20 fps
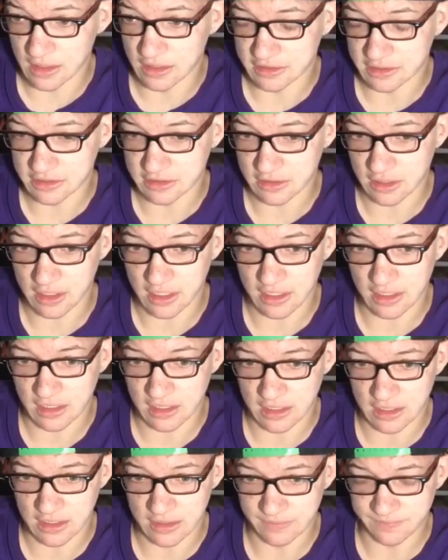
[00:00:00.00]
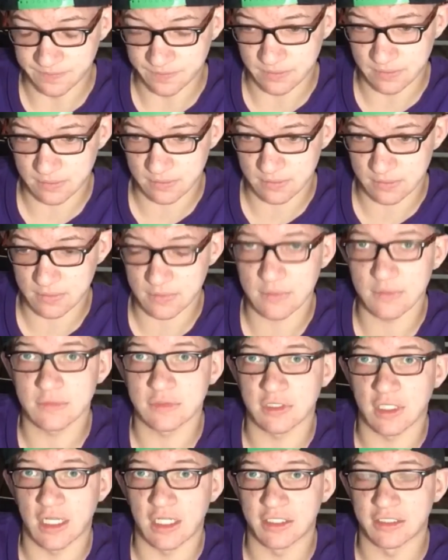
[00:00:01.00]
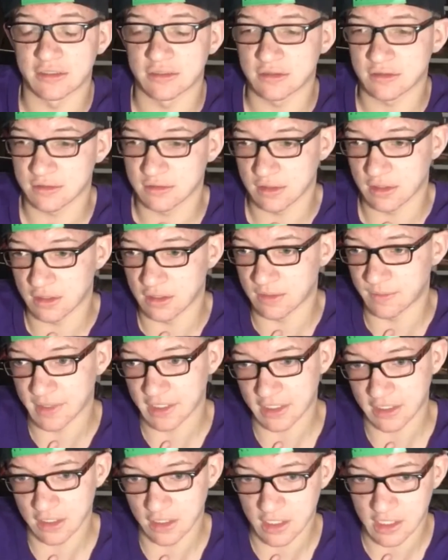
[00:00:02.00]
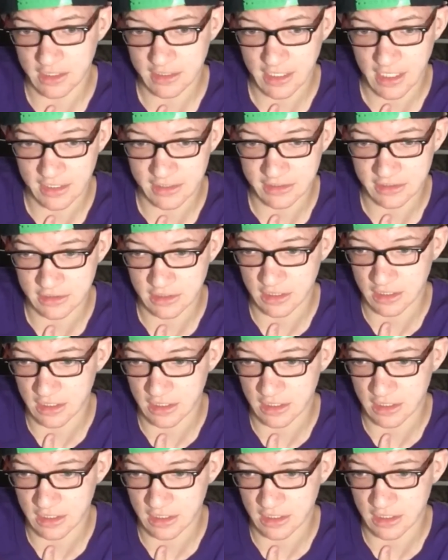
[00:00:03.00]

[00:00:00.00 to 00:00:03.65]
uh, sorry, um, I just, oh my god, that's,